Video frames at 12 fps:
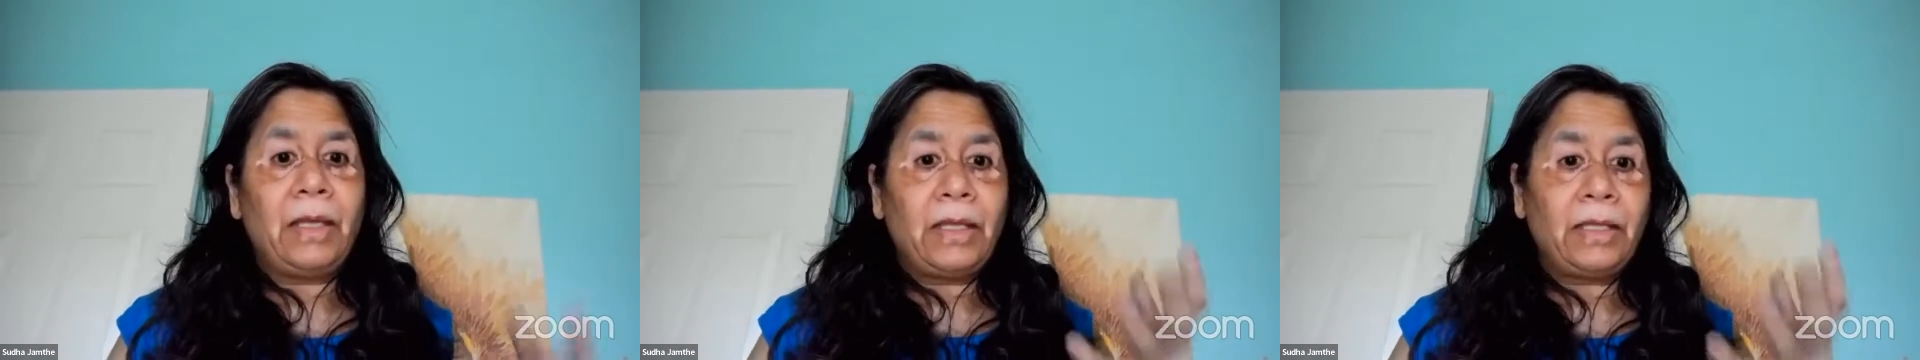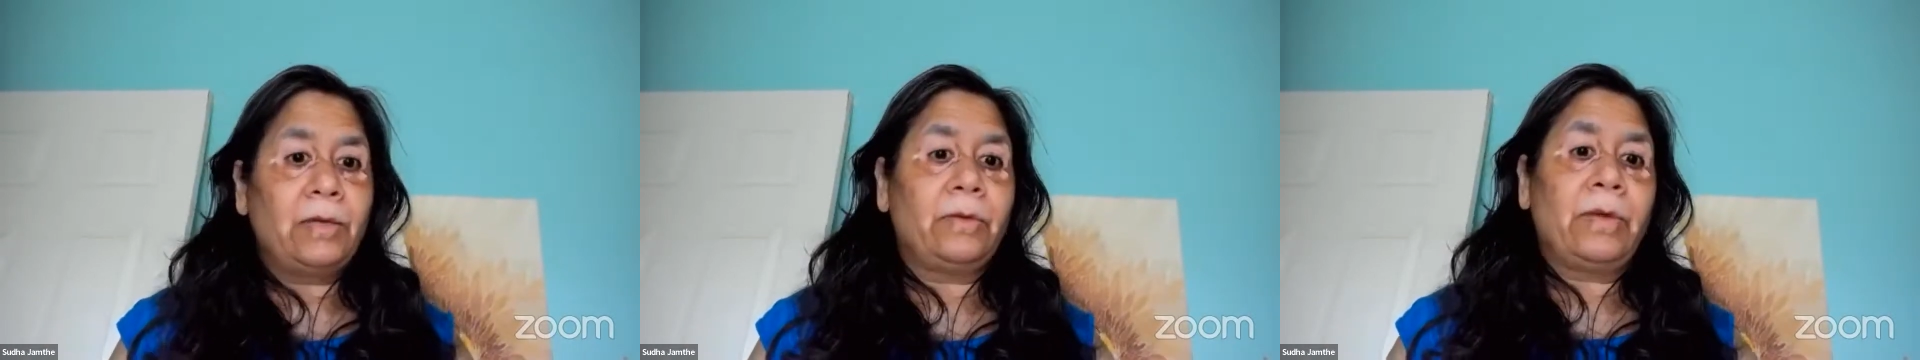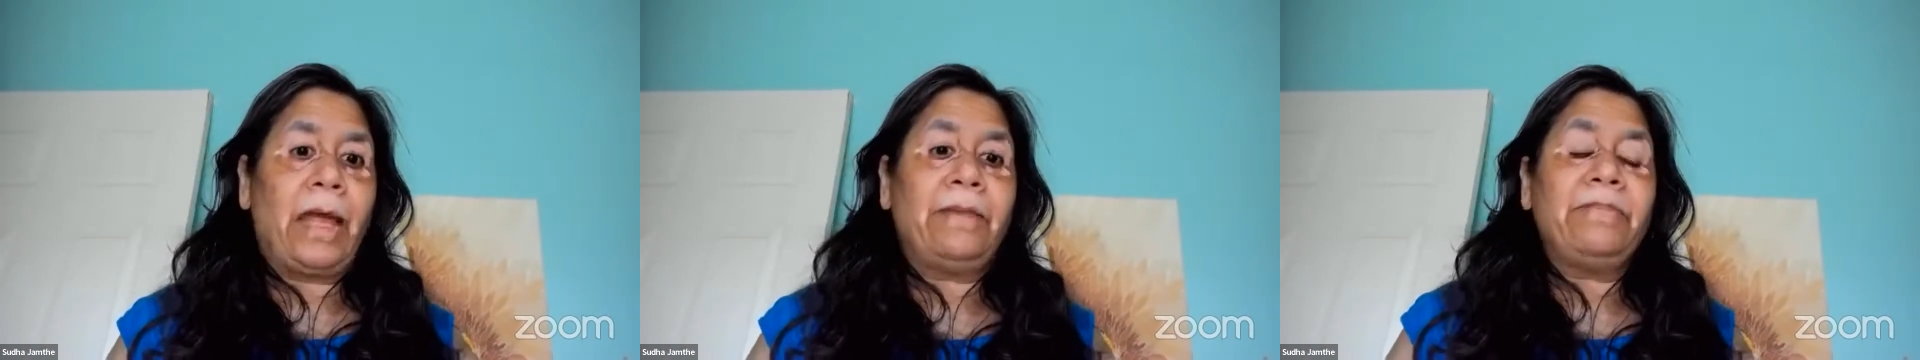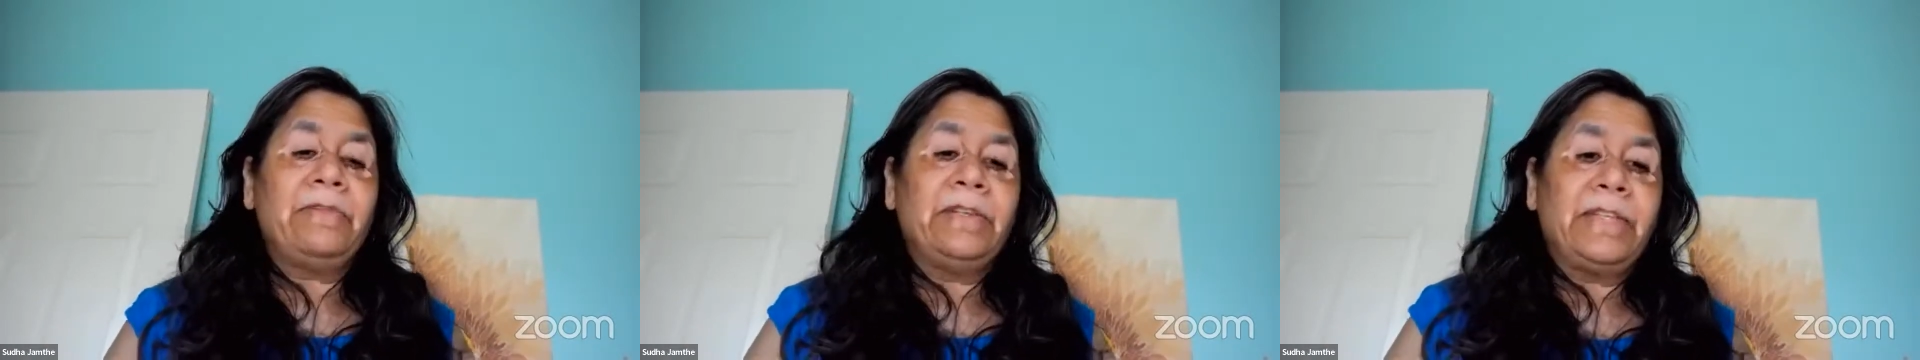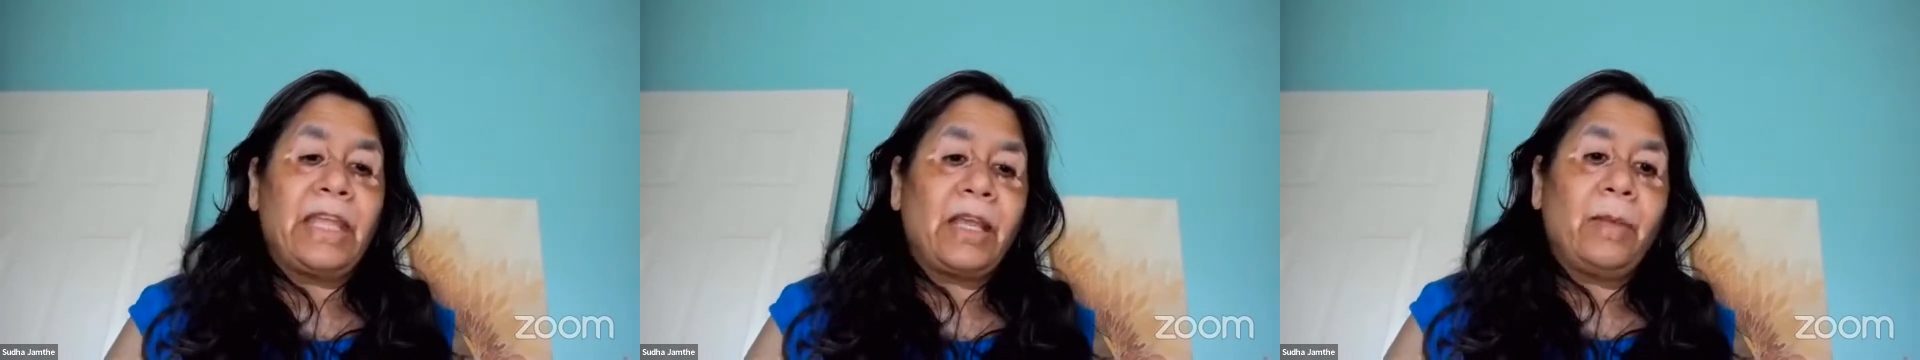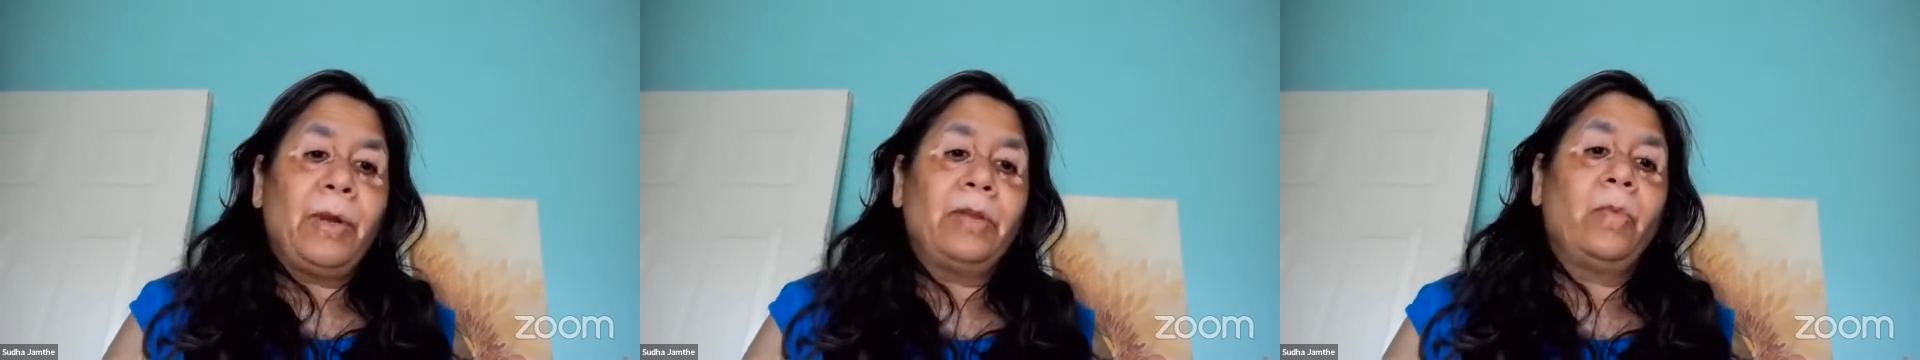and we will think
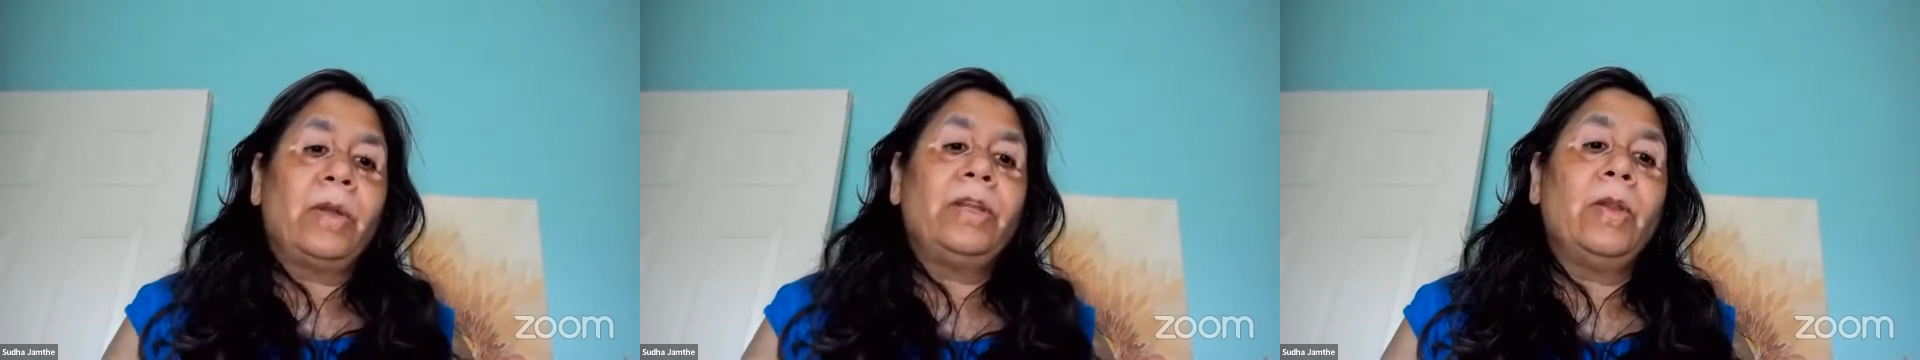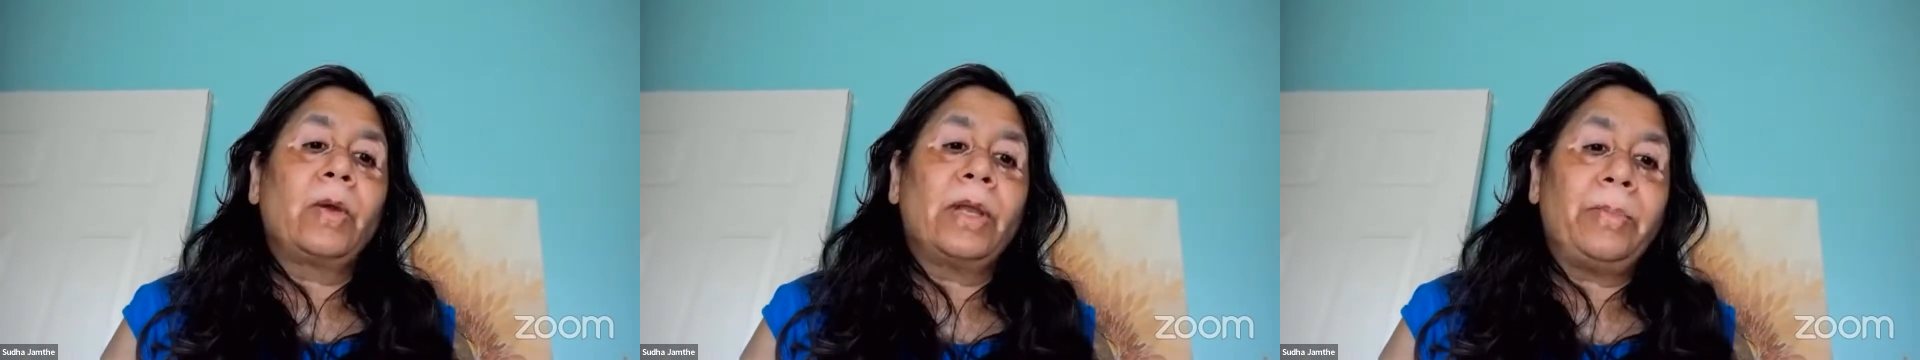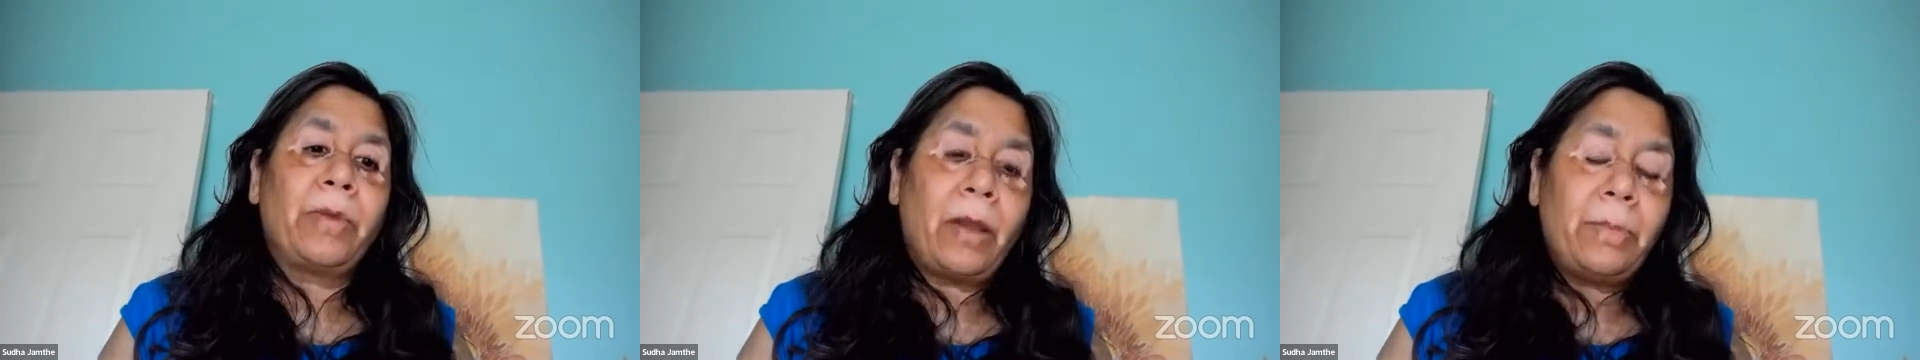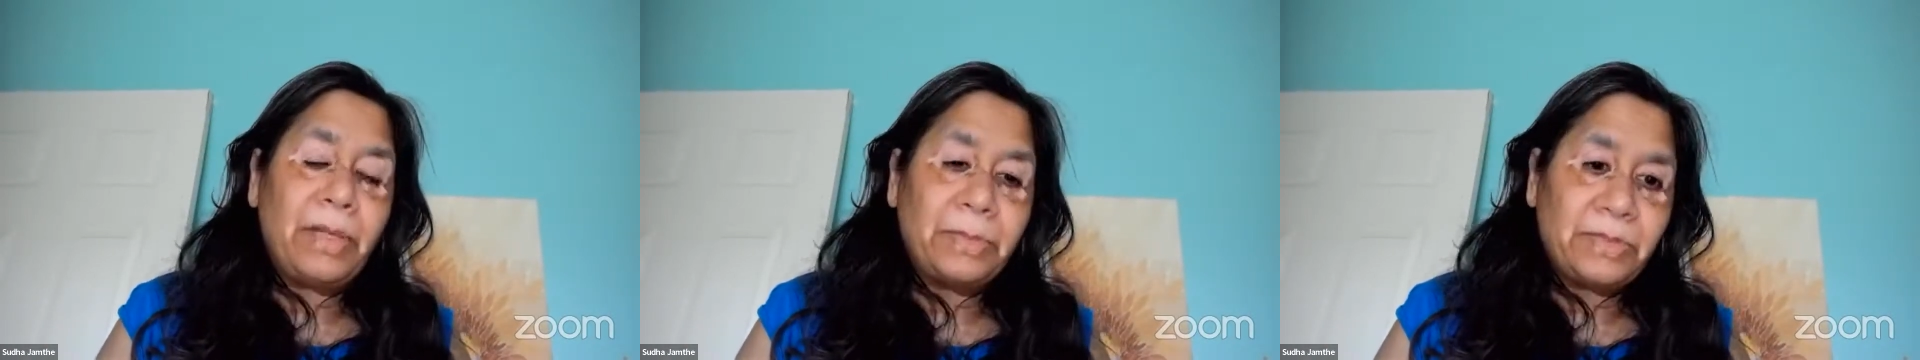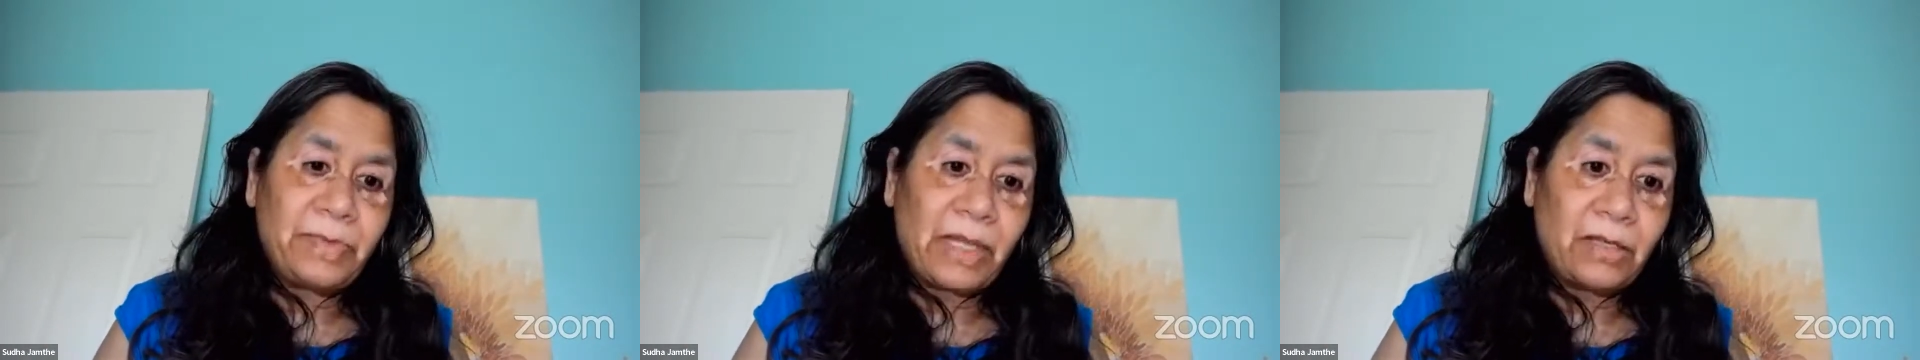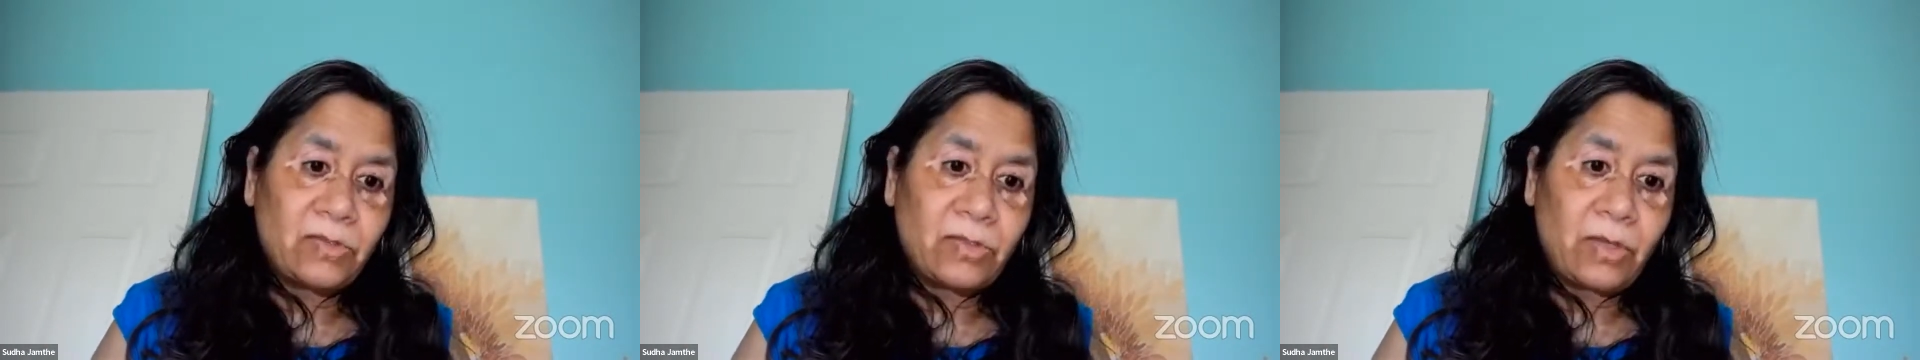about what local problems we
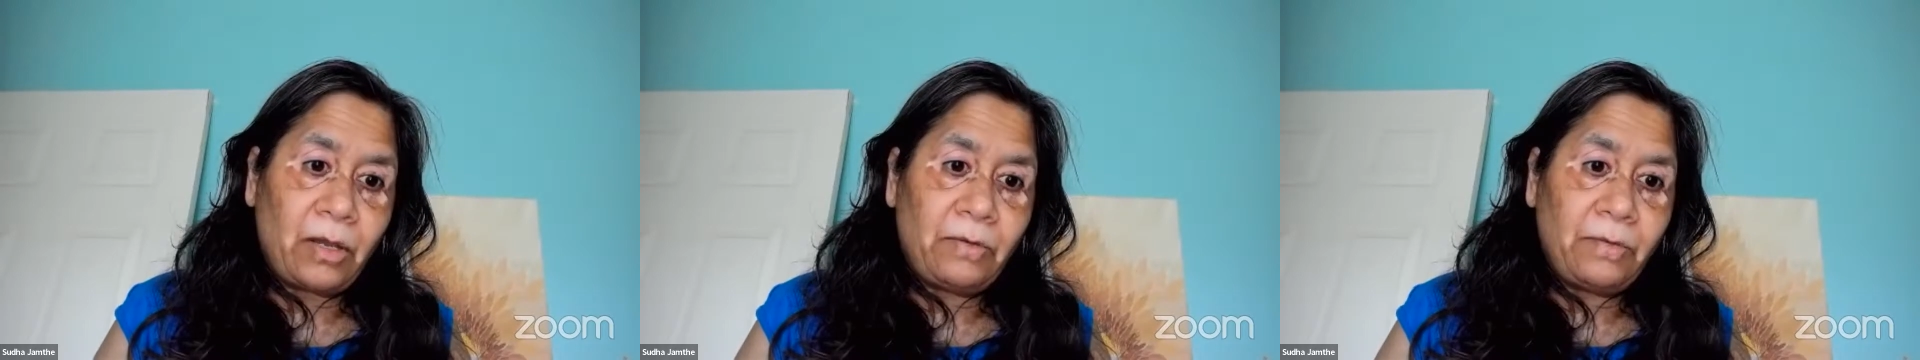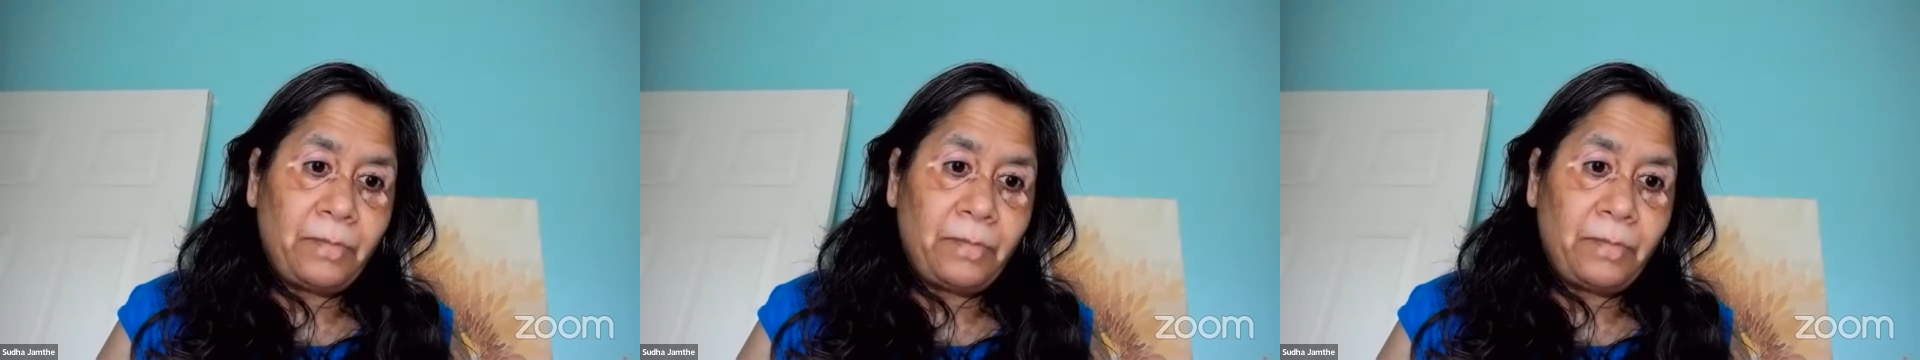can solve.